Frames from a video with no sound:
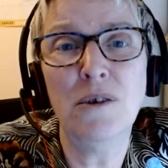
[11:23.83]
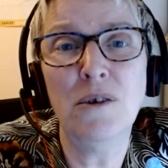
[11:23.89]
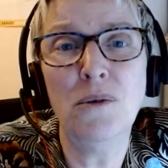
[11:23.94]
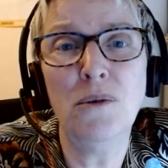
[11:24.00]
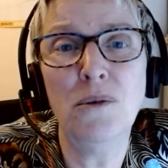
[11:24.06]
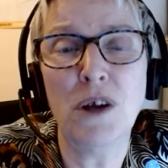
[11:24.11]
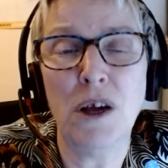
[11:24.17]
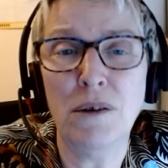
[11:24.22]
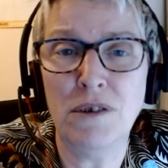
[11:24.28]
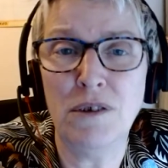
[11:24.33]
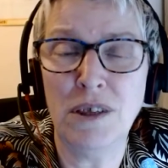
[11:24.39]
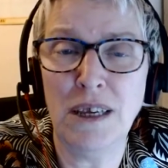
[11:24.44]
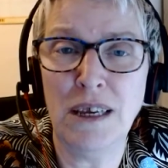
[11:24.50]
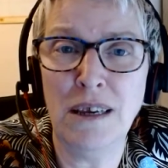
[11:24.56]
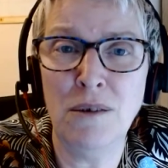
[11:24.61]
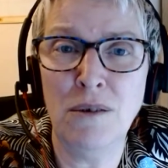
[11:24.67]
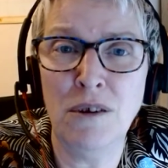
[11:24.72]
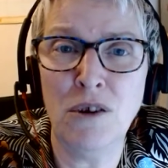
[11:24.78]
or go to
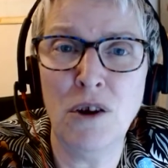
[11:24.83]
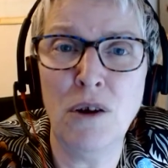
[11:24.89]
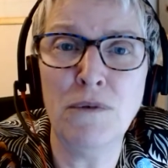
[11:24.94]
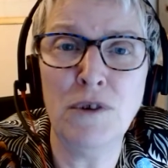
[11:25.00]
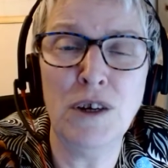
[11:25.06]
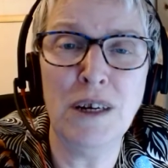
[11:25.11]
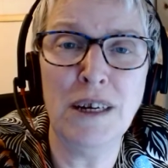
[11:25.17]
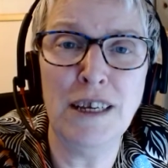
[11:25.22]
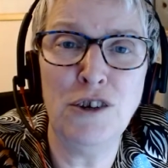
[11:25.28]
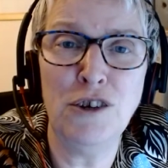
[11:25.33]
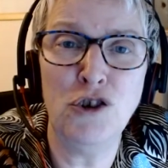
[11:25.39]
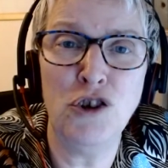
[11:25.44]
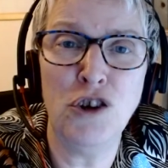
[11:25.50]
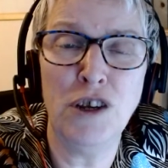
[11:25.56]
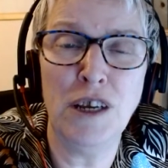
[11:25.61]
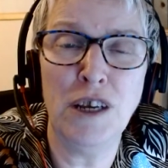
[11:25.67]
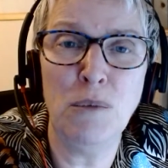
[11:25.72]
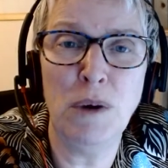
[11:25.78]
the Confident Leader
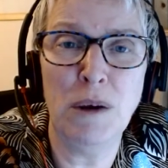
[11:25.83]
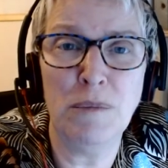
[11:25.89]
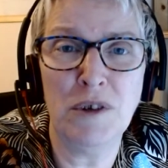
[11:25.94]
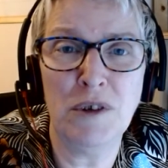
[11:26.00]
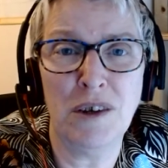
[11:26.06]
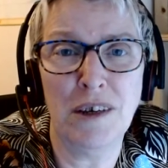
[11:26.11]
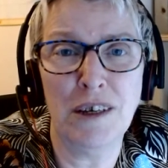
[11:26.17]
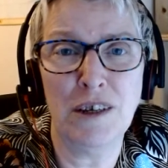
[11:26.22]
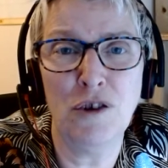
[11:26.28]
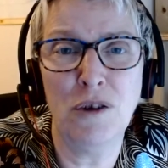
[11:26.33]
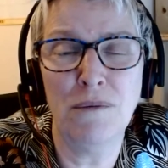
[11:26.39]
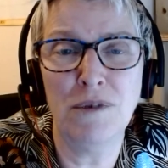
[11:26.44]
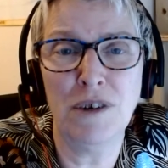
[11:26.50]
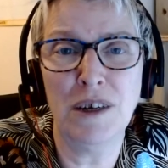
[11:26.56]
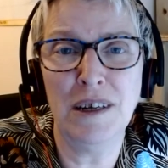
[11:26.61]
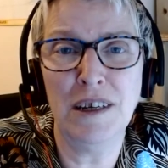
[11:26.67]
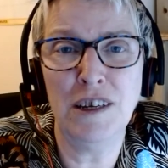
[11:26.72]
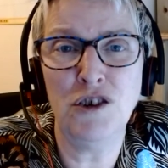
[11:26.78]
Journey website,
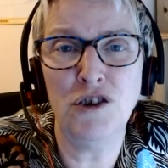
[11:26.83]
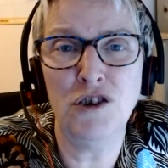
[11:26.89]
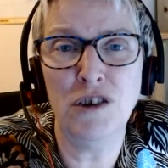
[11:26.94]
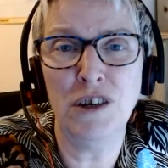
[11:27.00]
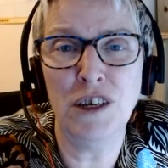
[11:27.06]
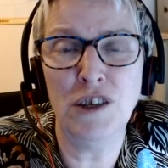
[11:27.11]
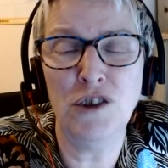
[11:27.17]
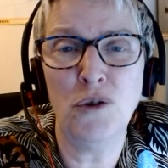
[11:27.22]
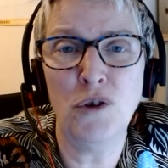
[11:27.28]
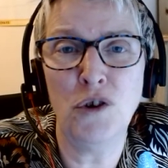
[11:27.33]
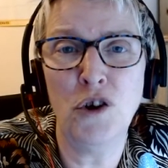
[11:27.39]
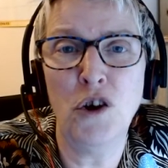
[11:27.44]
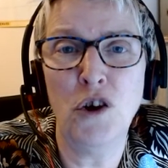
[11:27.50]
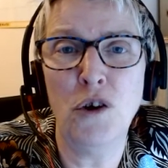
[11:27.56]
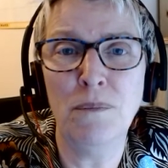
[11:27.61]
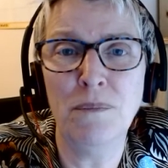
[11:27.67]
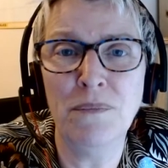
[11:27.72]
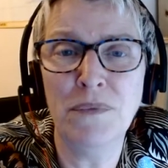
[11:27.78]

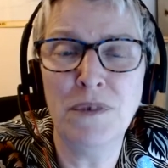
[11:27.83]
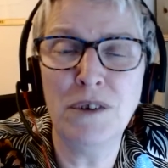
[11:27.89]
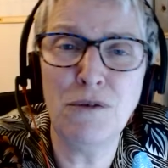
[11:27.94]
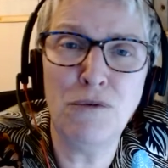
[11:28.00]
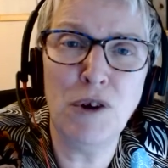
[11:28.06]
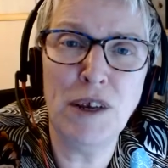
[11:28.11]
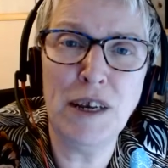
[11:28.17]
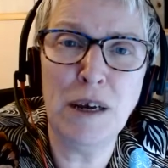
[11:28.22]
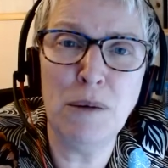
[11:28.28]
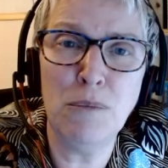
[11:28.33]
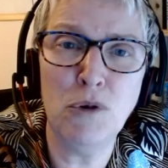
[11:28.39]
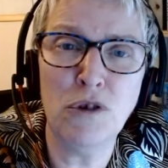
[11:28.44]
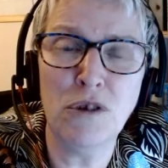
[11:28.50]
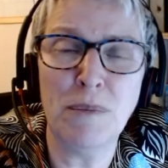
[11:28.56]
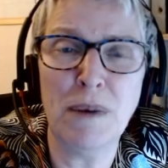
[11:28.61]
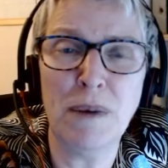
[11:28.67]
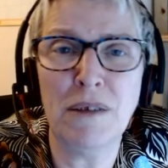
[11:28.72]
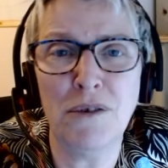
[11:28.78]
confidentleaderjourney.com, to find out
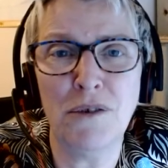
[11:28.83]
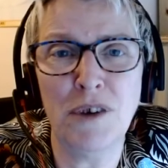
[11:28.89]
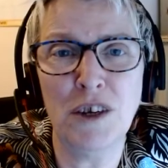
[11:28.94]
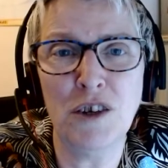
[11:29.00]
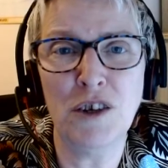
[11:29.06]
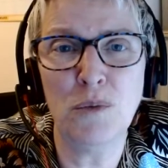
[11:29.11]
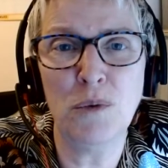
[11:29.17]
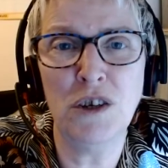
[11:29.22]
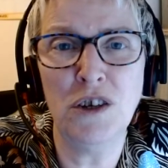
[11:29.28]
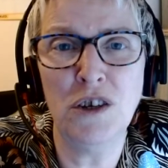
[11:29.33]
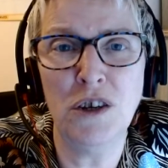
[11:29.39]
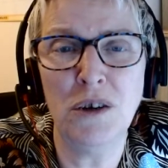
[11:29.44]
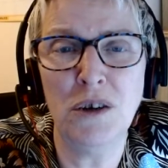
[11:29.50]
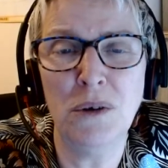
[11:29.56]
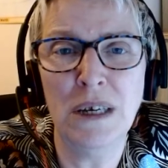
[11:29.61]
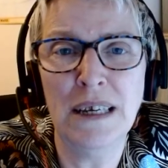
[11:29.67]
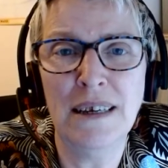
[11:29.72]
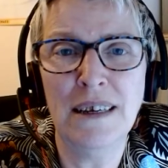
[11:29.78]
more about the things we
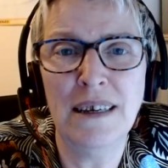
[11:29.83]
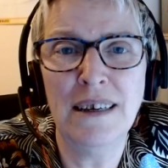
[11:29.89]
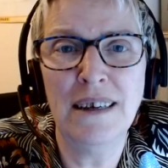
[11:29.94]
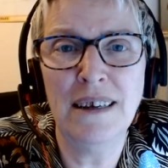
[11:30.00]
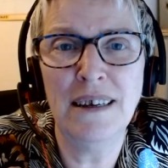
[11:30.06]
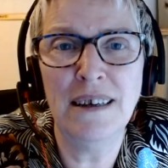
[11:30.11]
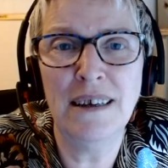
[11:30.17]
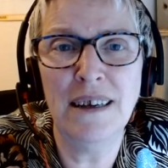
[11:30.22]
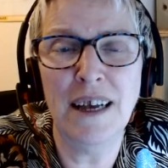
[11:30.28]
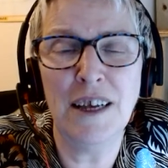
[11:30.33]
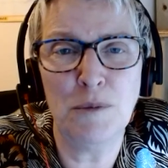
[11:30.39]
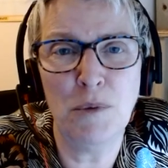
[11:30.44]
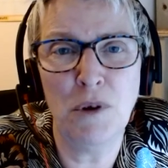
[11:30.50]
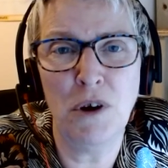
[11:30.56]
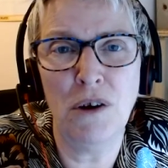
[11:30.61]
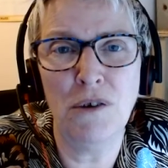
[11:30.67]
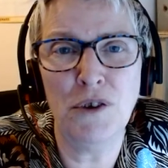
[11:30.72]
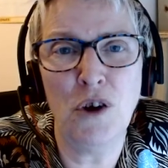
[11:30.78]
do as
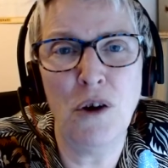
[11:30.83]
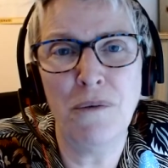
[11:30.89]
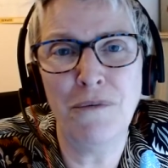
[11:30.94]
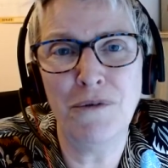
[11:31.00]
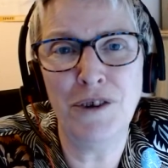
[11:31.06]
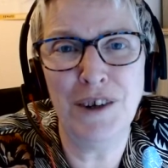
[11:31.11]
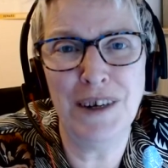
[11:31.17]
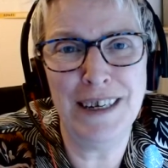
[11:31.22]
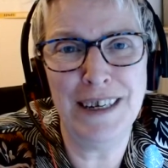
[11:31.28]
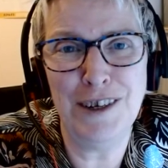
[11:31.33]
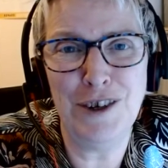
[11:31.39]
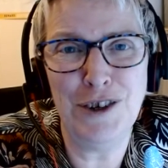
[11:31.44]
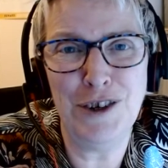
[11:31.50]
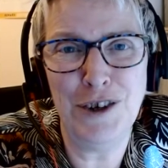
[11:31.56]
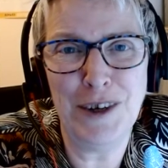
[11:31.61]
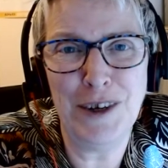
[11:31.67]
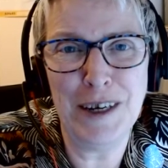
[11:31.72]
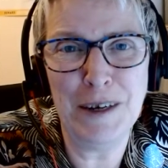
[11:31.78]
part of the Confident Leader
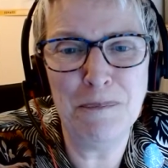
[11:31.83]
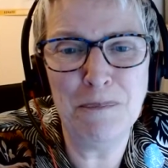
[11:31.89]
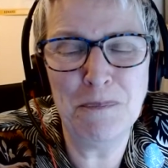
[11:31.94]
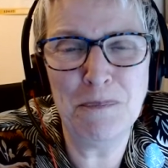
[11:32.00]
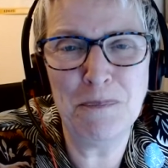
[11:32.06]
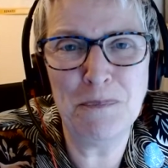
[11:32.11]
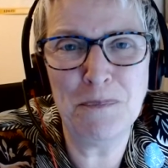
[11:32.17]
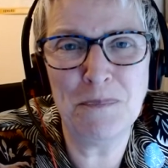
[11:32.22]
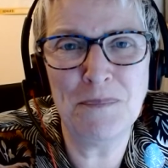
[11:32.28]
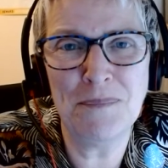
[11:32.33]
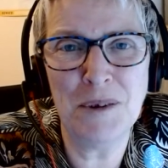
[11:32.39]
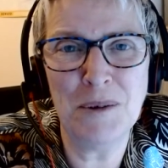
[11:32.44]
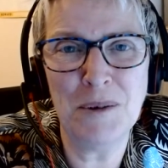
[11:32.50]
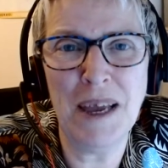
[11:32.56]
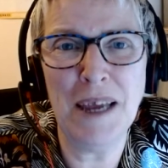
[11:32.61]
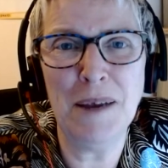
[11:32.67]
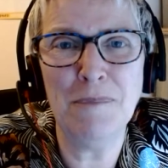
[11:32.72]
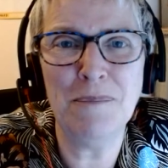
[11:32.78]
Journey.
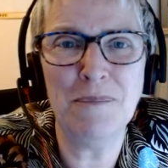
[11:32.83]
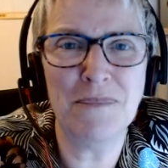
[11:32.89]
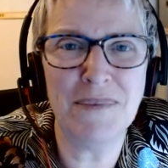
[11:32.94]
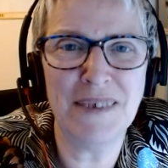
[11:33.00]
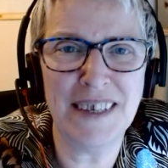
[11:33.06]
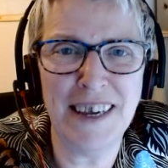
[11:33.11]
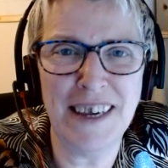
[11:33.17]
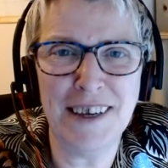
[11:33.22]
Okay, take